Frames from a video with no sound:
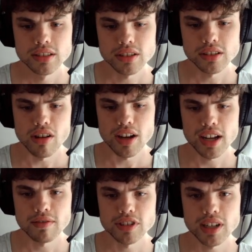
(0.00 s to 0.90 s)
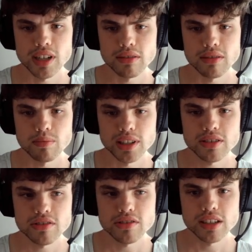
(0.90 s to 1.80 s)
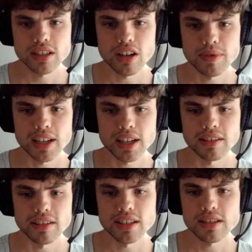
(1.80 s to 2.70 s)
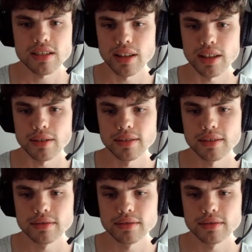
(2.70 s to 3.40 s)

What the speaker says: to not have root out. Blitzkrieg top deck here is lethal.